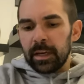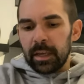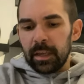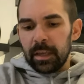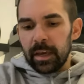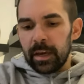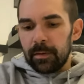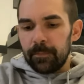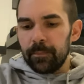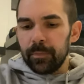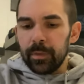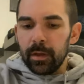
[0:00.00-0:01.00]
I can get,
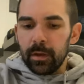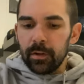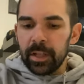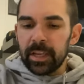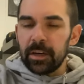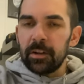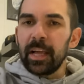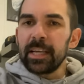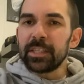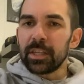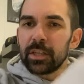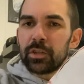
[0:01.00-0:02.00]
like an
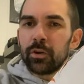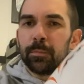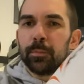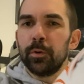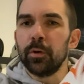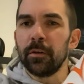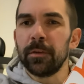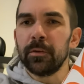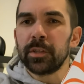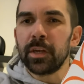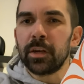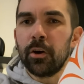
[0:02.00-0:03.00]
elastic sort of pull it
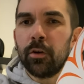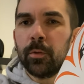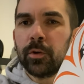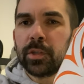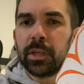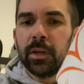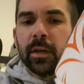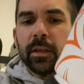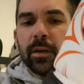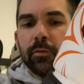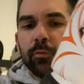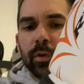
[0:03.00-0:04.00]
feels like almost,
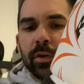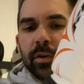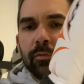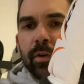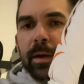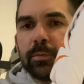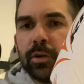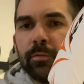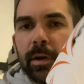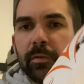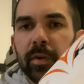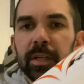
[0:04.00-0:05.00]
that really wraps
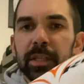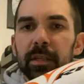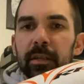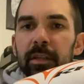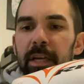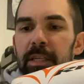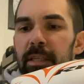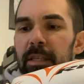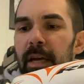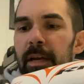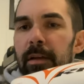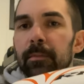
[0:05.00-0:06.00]
around my wrist nice and
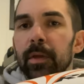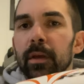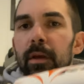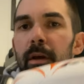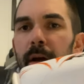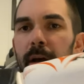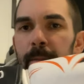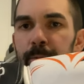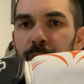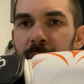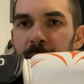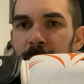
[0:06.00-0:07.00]
tight. I'm
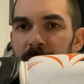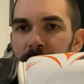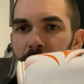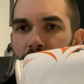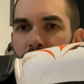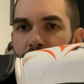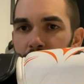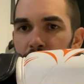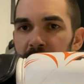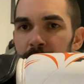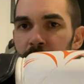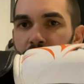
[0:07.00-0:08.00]
trying to
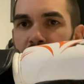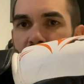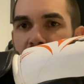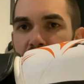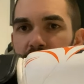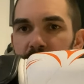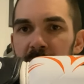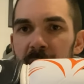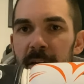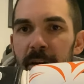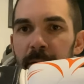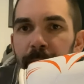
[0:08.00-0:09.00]
bend my wrist just
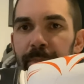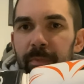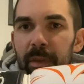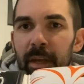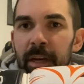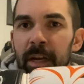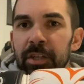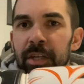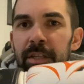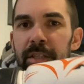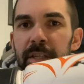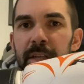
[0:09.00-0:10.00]
here, and as you
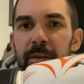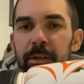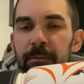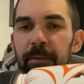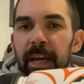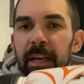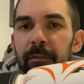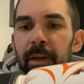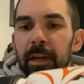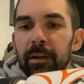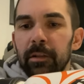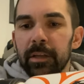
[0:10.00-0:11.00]
can see, there's very,
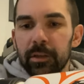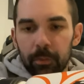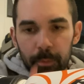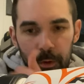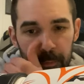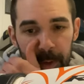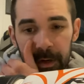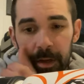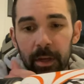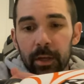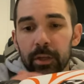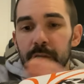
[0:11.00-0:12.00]
very little movement.
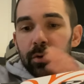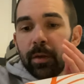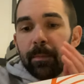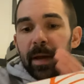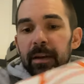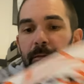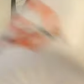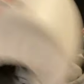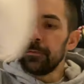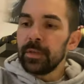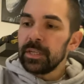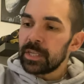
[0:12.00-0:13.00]
So the benefits
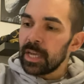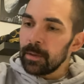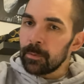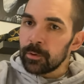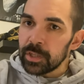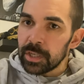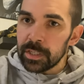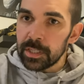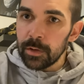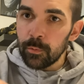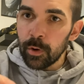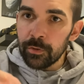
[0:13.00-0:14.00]
of these cables, you can
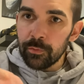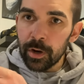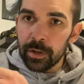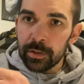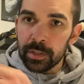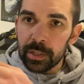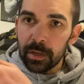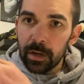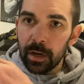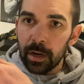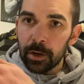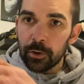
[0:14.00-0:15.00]
see one runs
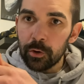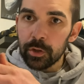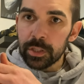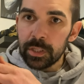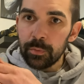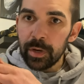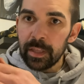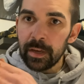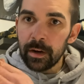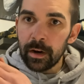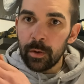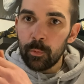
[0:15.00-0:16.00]
across the way
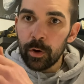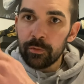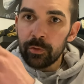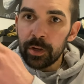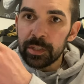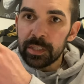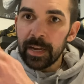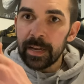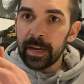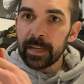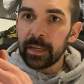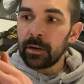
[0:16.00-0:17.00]
there and one runs
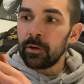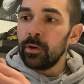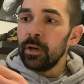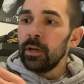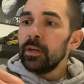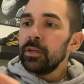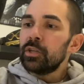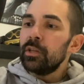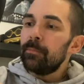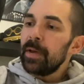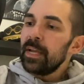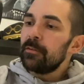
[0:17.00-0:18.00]
diagonal. So
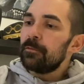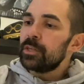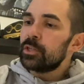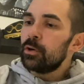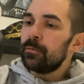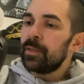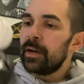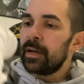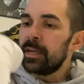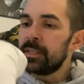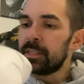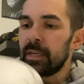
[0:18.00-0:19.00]
the benefits of
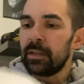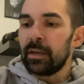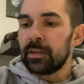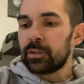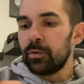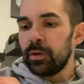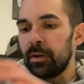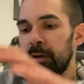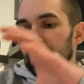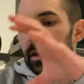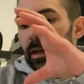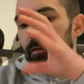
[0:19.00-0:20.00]
that is that that's going to
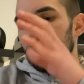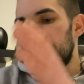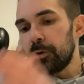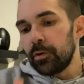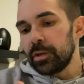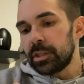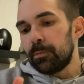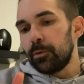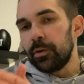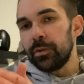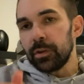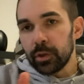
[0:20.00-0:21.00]
give you brilliant
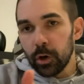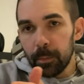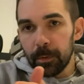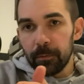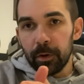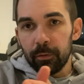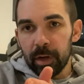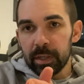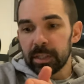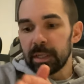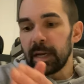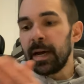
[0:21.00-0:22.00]
support in the top of your
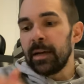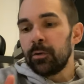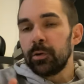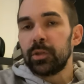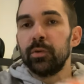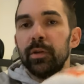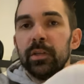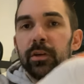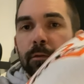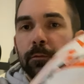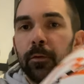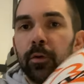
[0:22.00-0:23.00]
wrist and also into
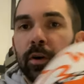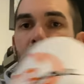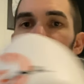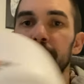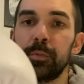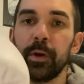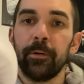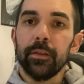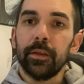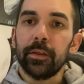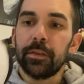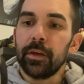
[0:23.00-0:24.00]
your forearm as well.
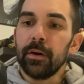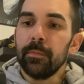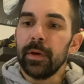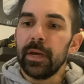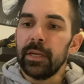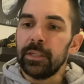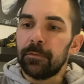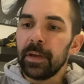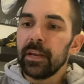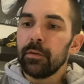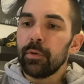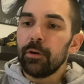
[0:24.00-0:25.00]
The thumb is
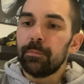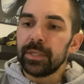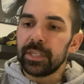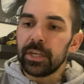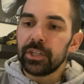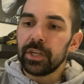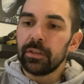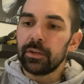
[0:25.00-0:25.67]
very well positioned.